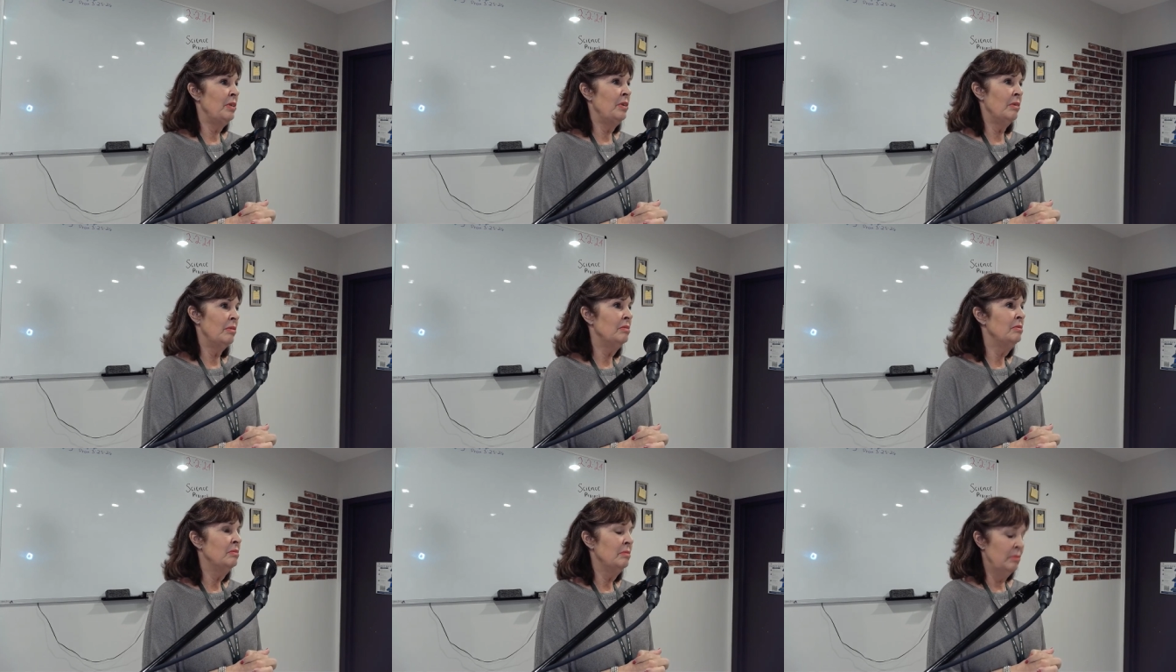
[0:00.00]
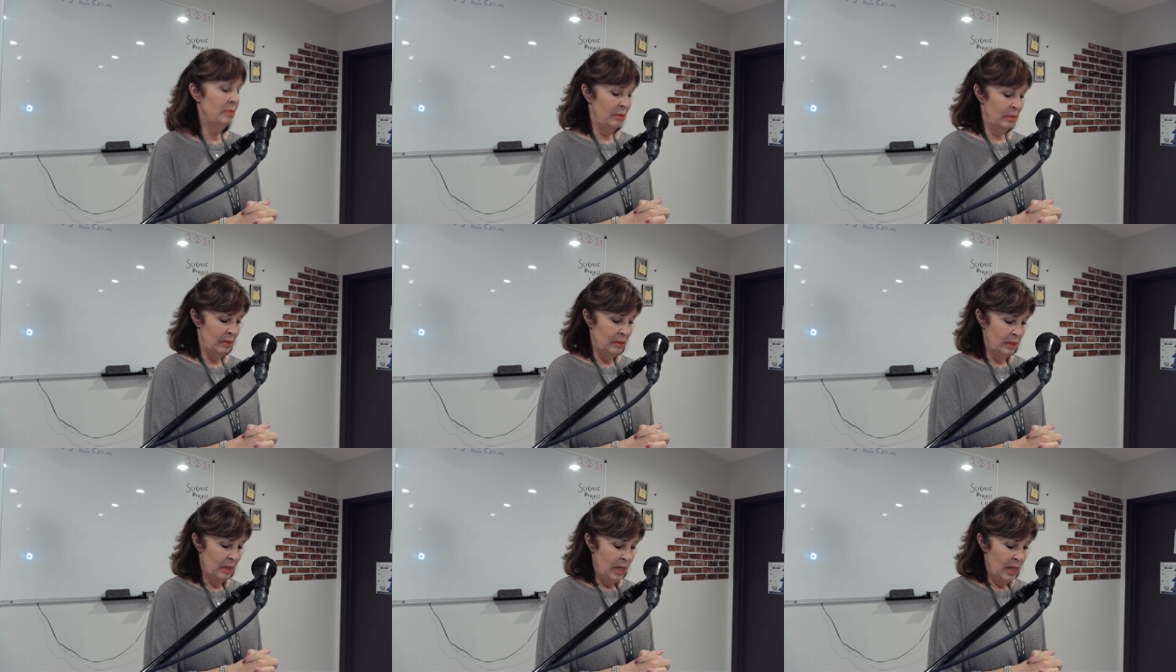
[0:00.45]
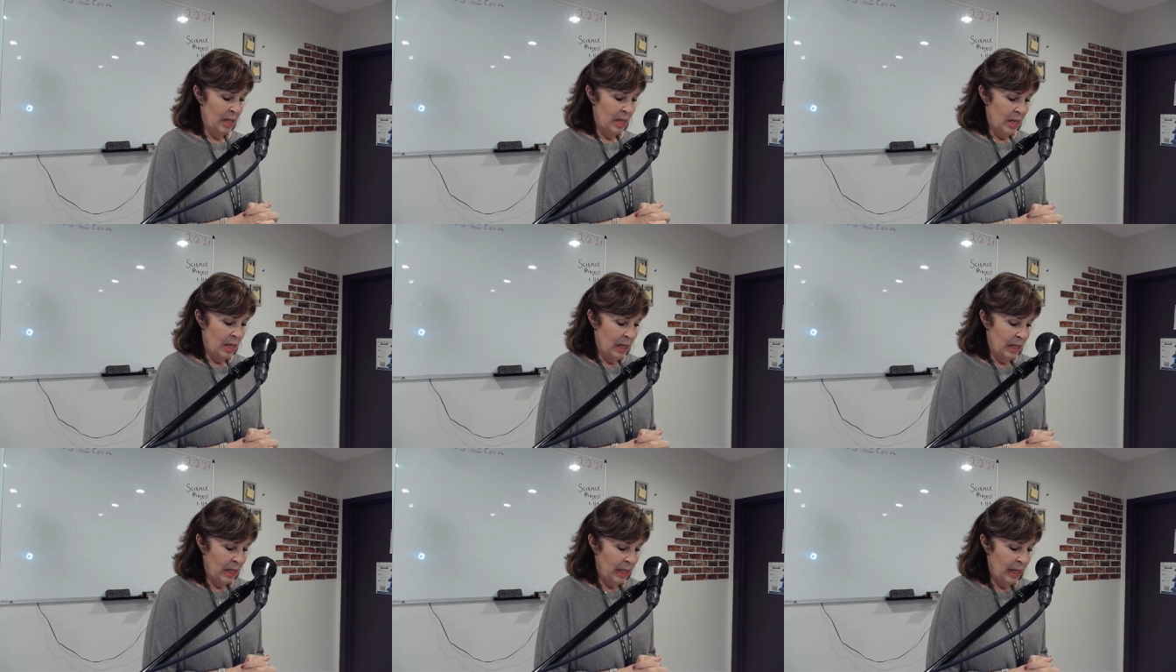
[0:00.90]
you
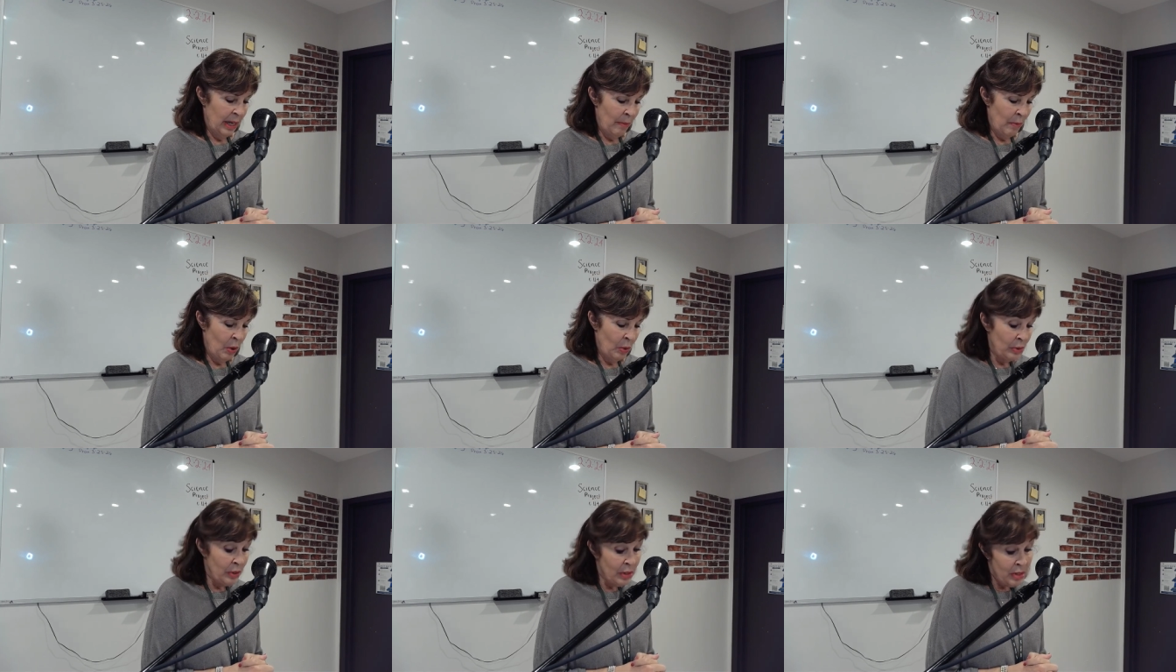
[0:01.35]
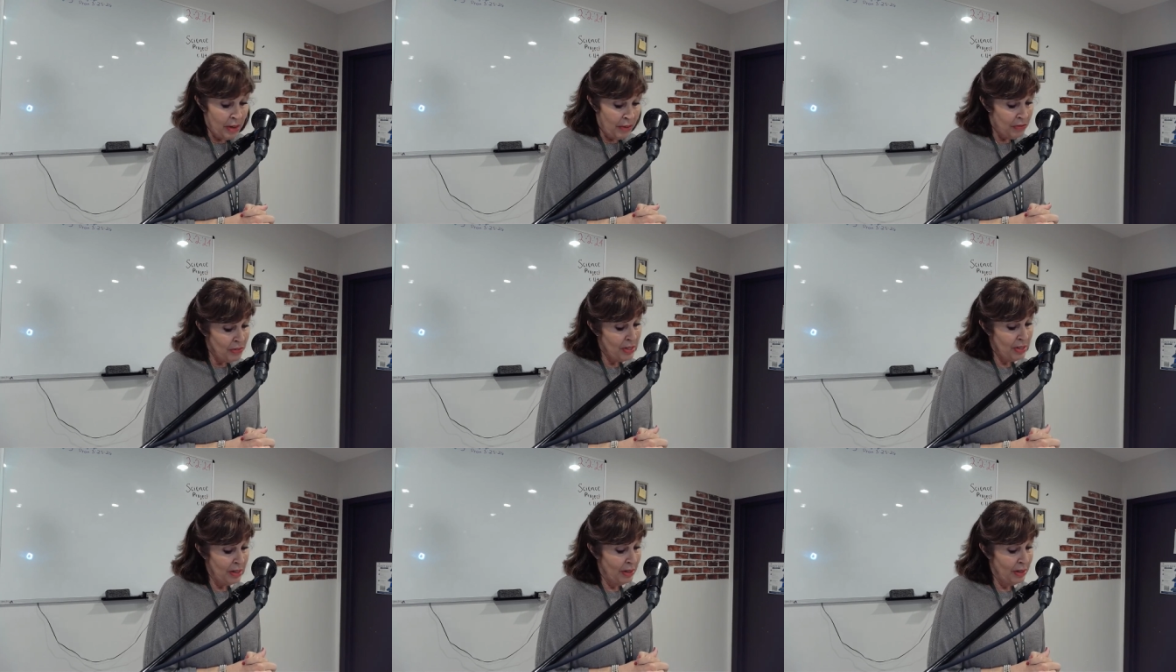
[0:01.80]
and i'm old enough to